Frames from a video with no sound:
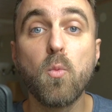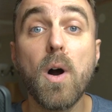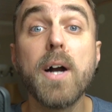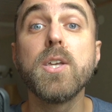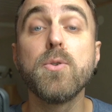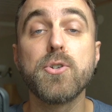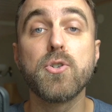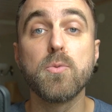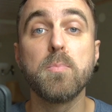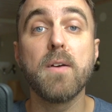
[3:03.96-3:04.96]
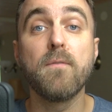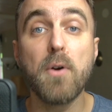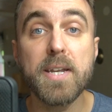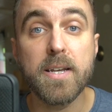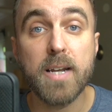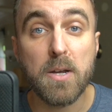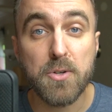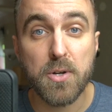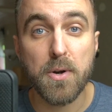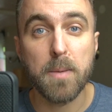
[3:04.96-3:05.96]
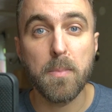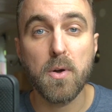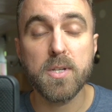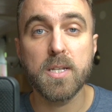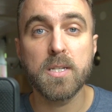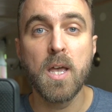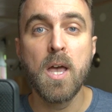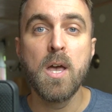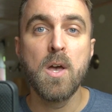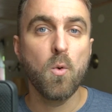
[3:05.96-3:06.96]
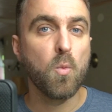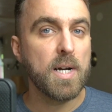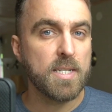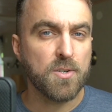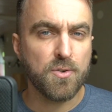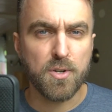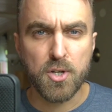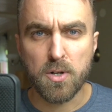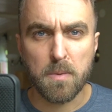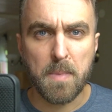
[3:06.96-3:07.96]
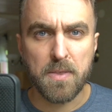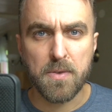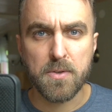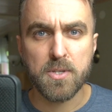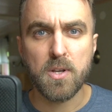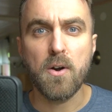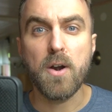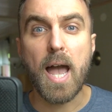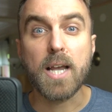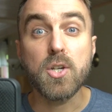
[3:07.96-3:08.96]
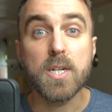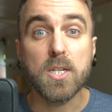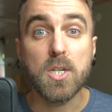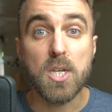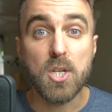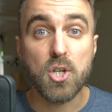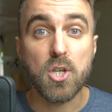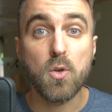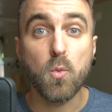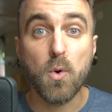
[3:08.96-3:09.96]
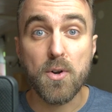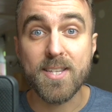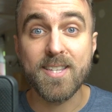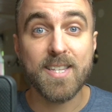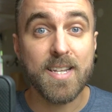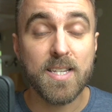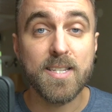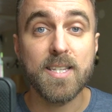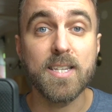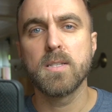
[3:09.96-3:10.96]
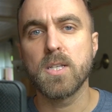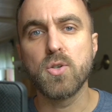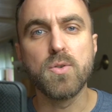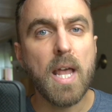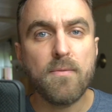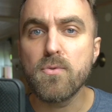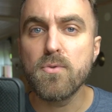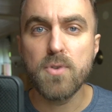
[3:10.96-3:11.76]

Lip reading: why you should be avoiding language learning books and why the traditional methods are actually teaching you words and sentences that you never